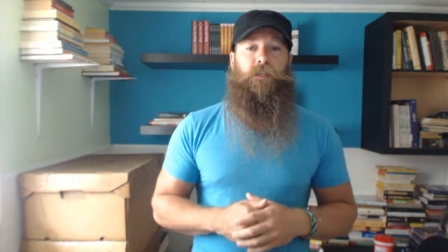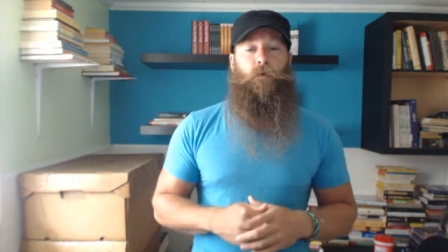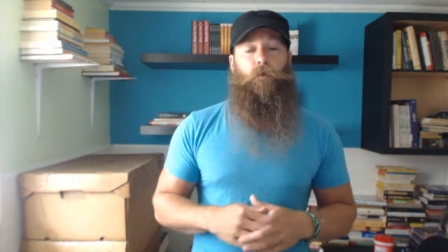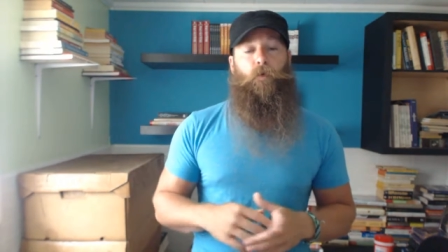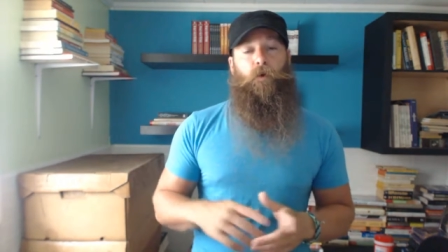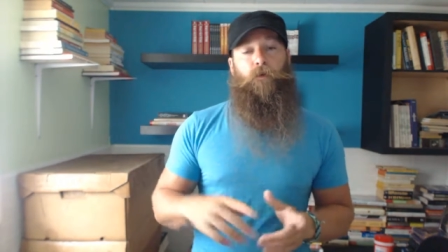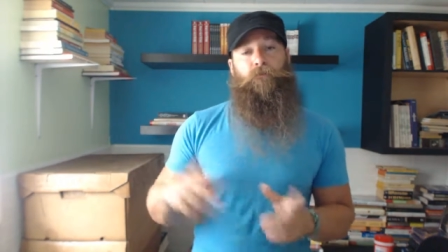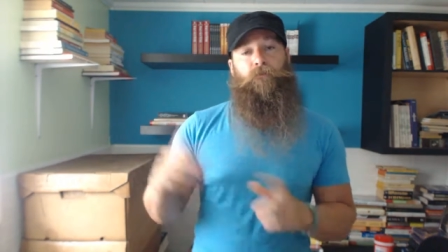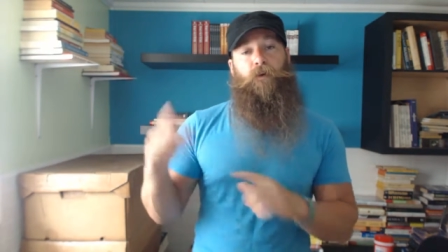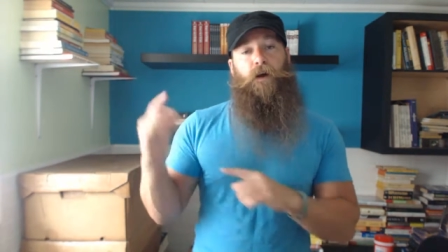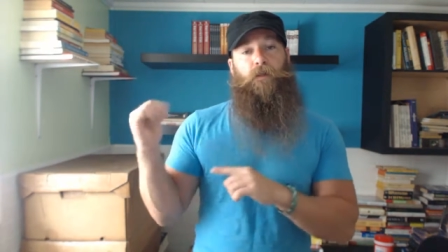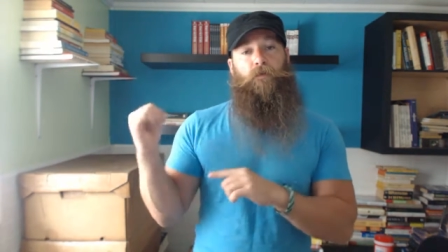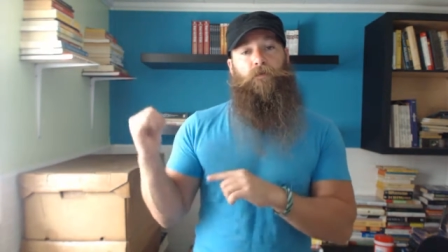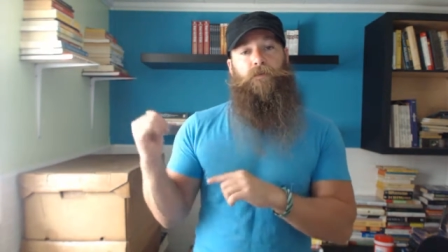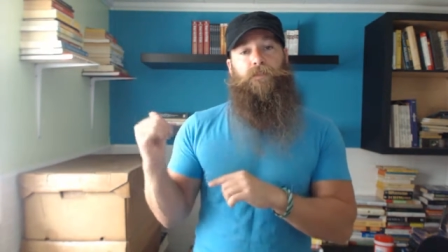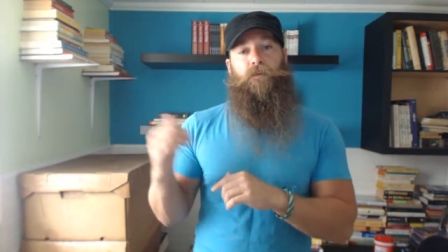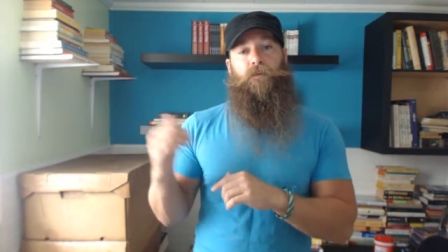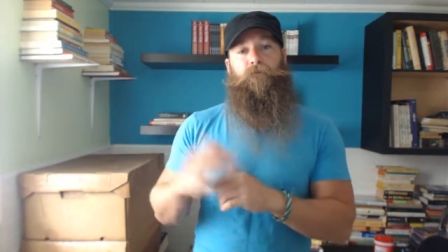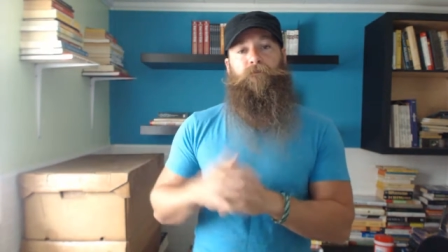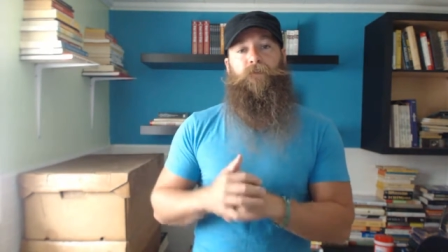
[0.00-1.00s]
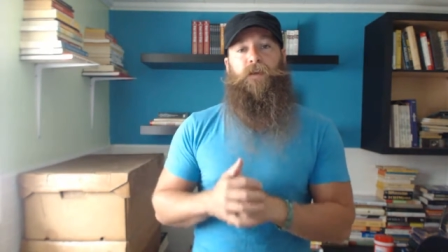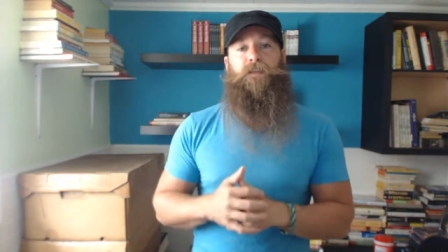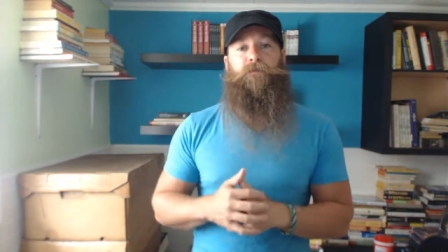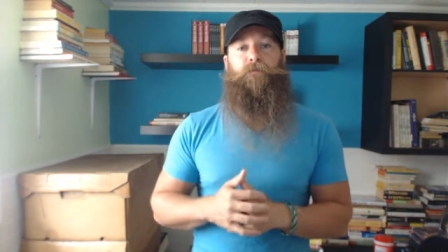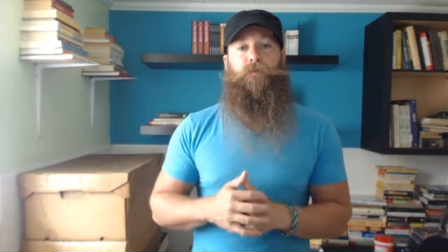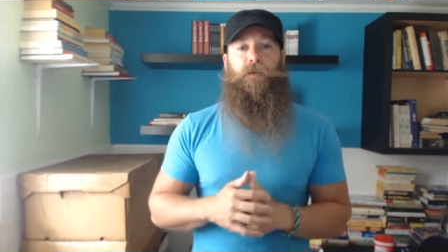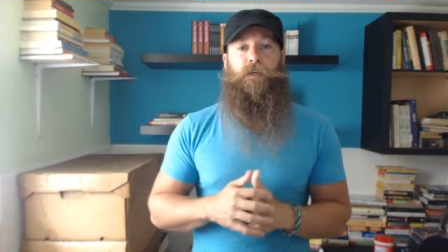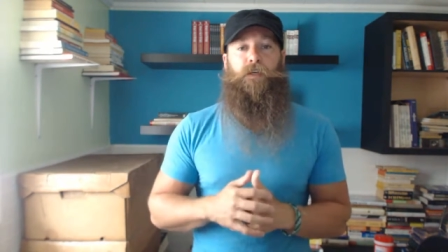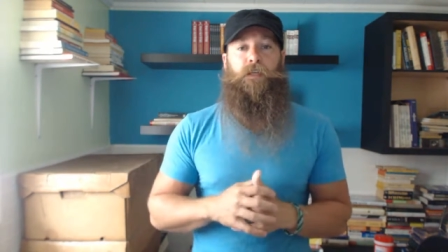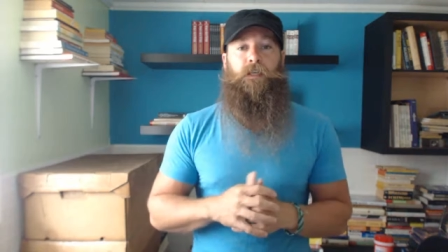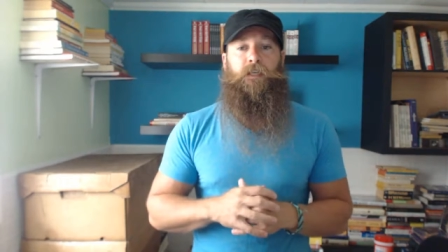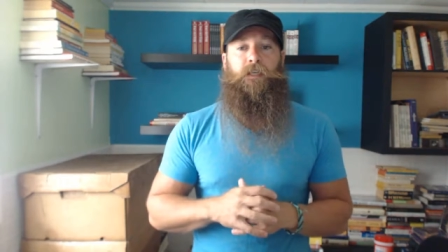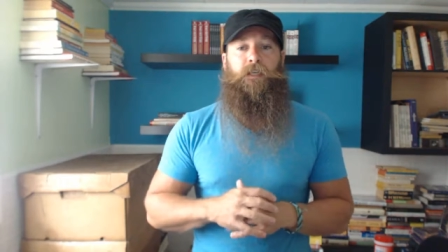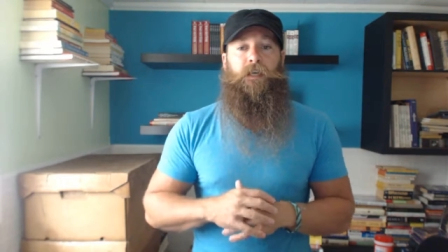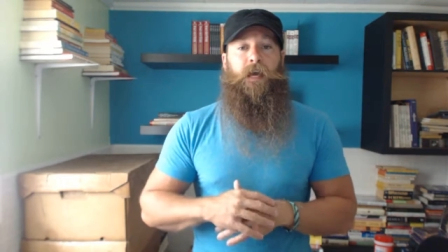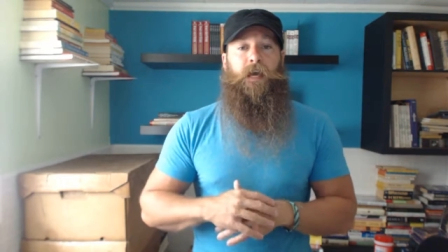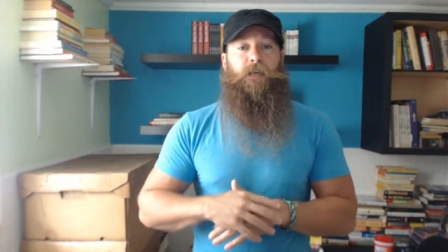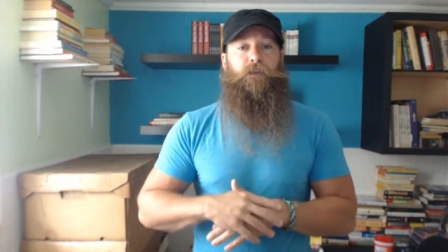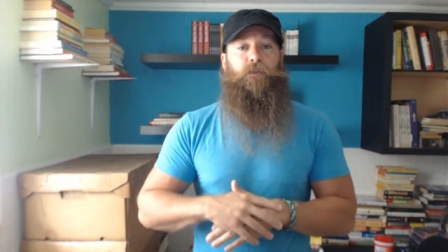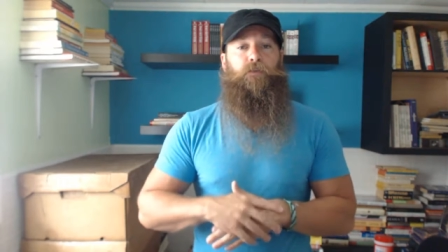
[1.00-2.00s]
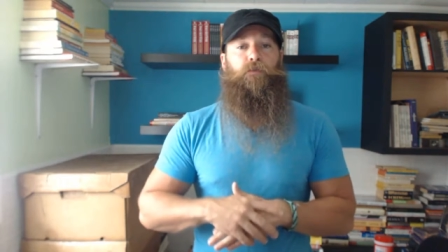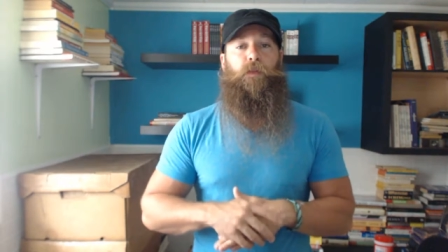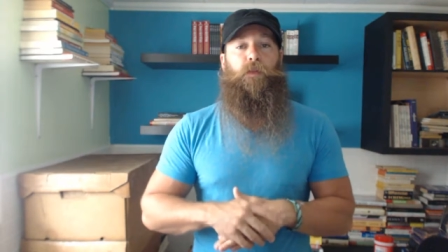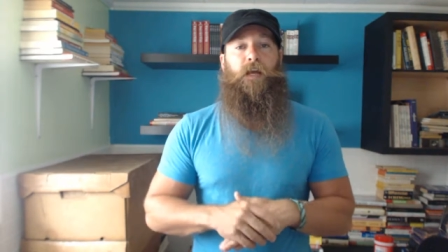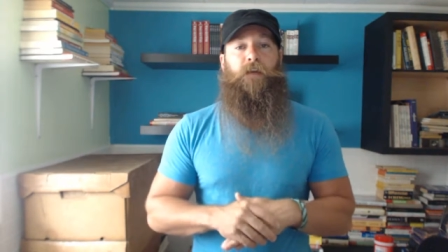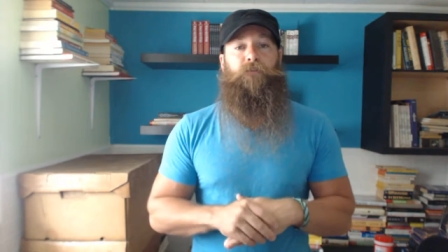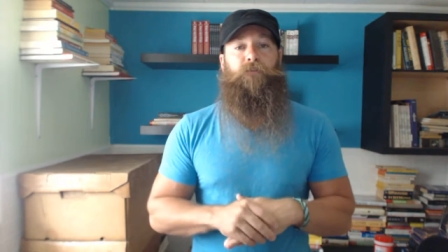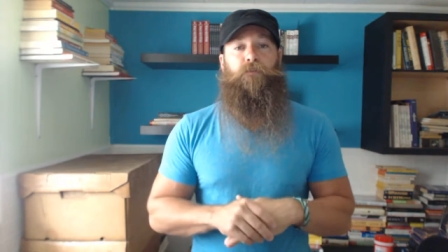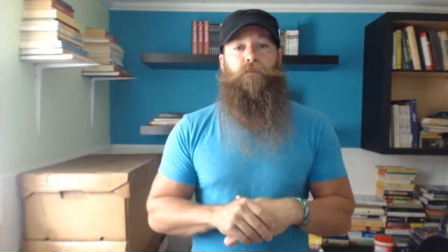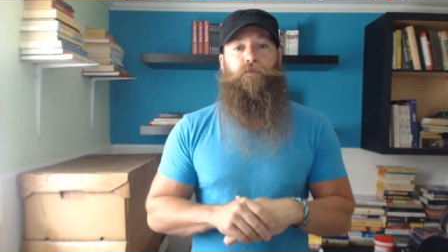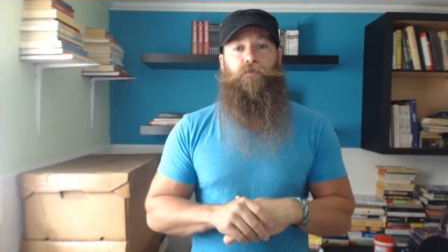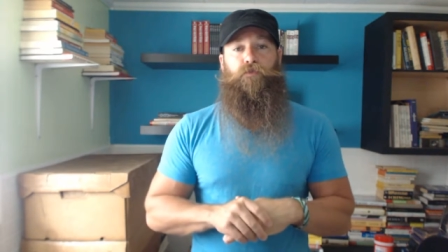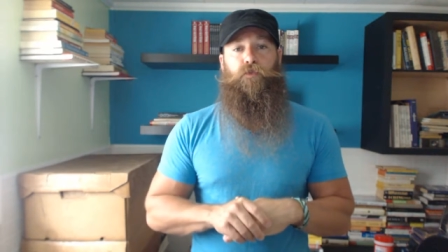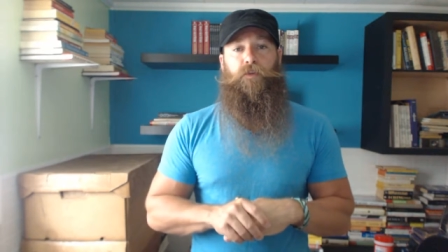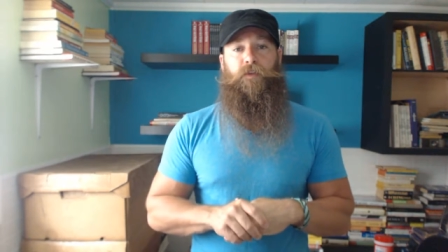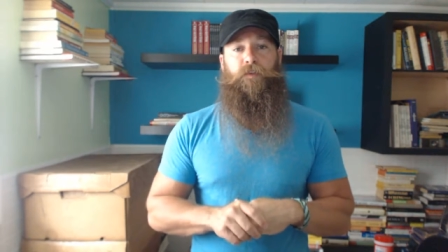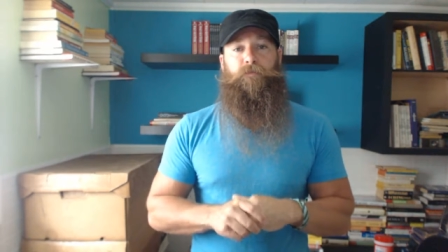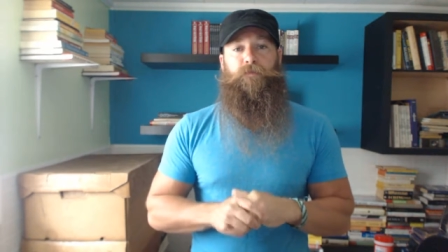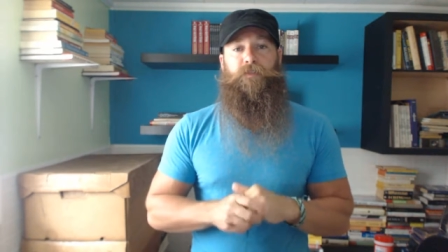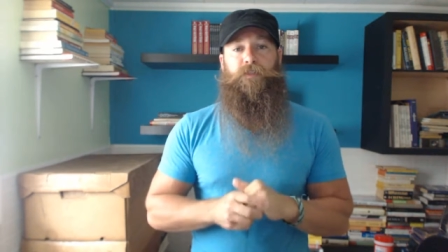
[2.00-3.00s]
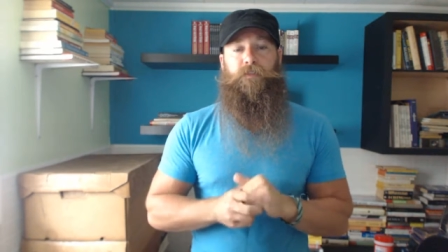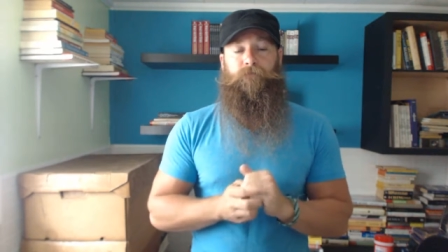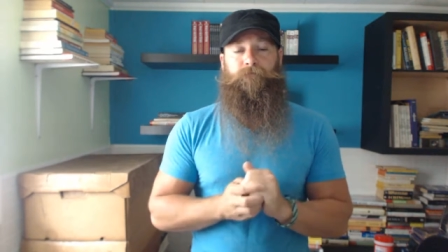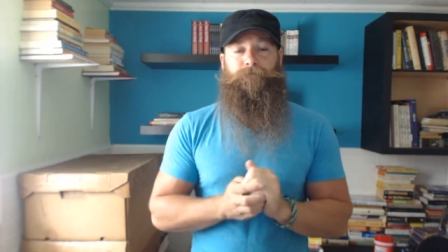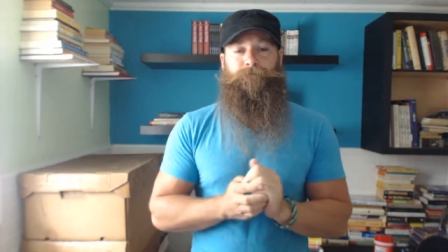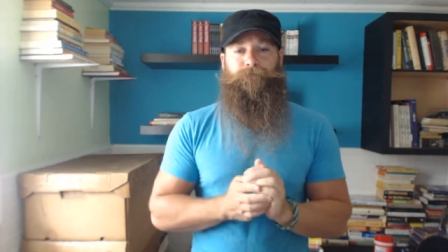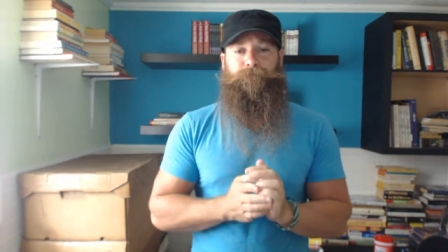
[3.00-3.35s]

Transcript: or follow us on Facebook at New Life, New Dreams.